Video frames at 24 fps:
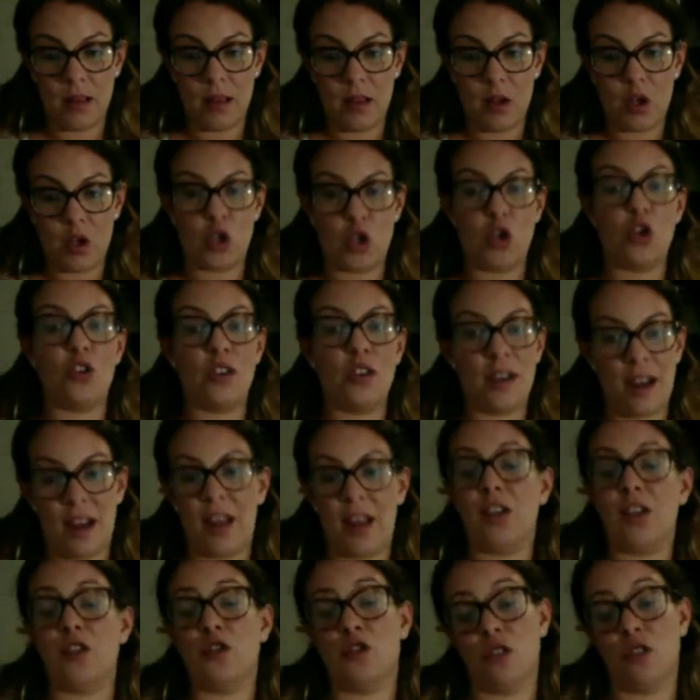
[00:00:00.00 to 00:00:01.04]
you're
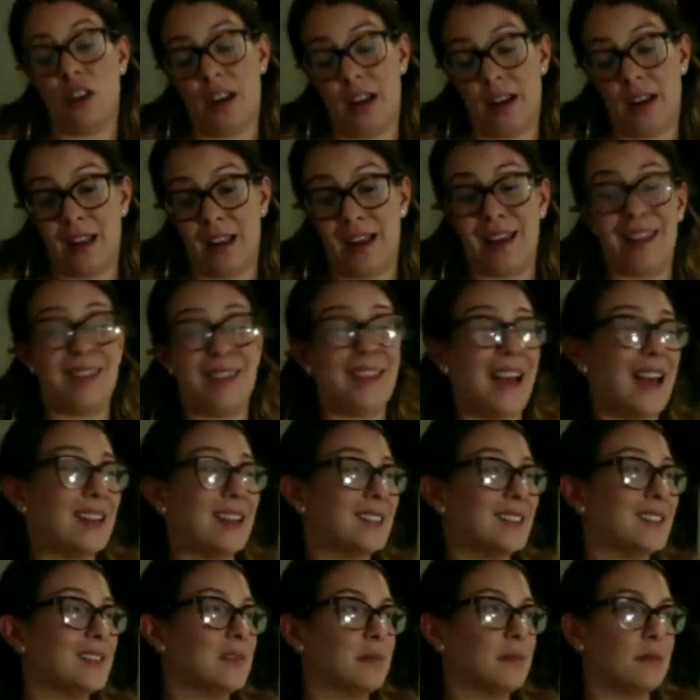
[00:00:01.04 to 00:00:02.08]
naked trading. And
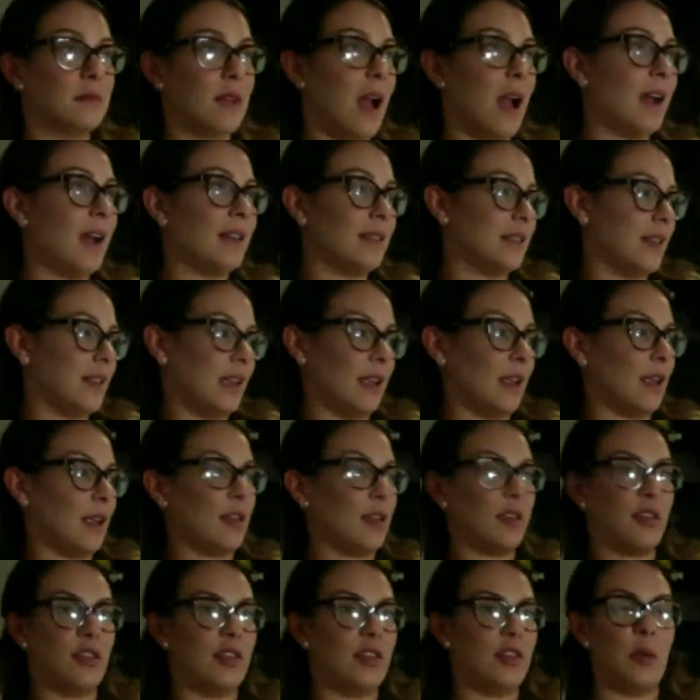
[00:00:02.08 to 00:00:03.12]
that's, I think,
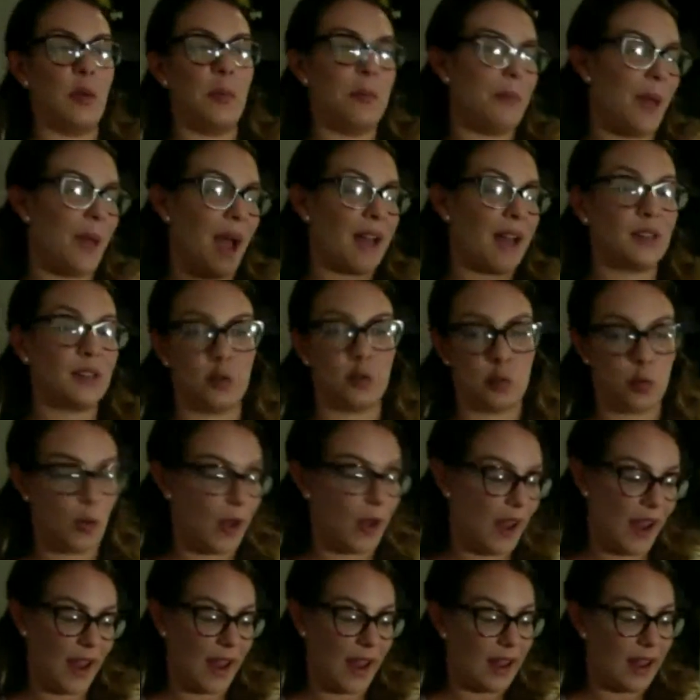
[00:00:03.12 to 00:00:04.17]
the best
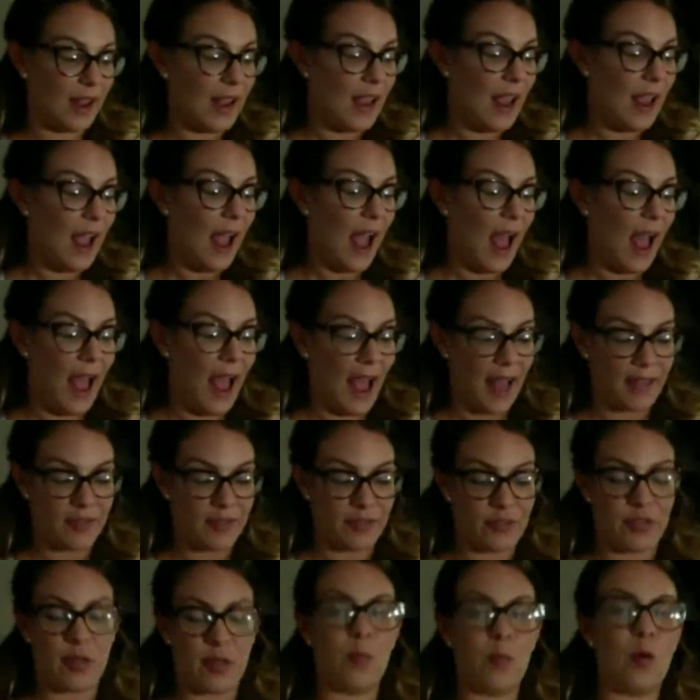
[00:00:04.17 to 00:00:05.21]
way and
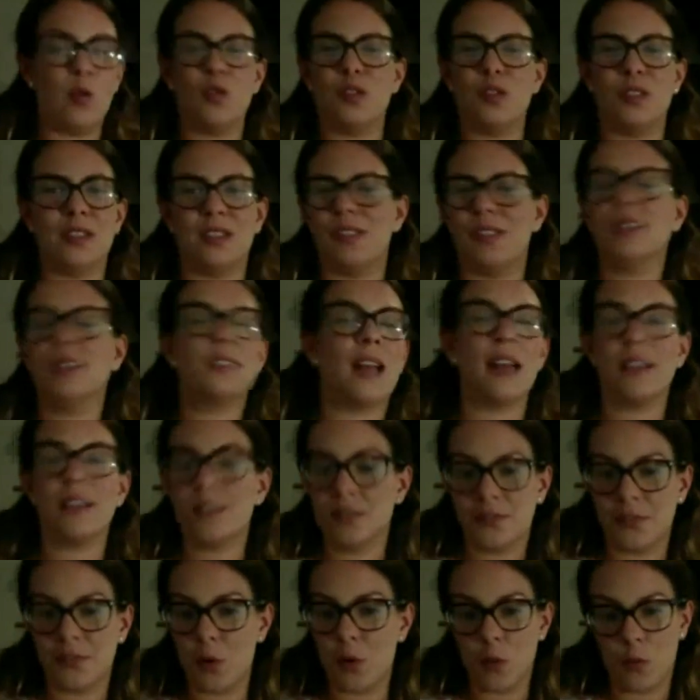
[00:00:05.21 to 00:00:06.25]
the most
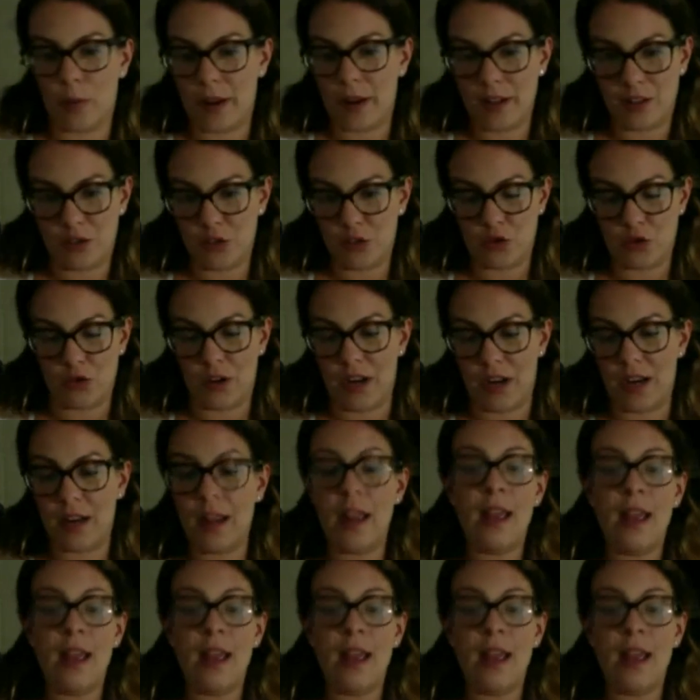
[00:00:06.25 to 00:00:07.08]
successful way to trade.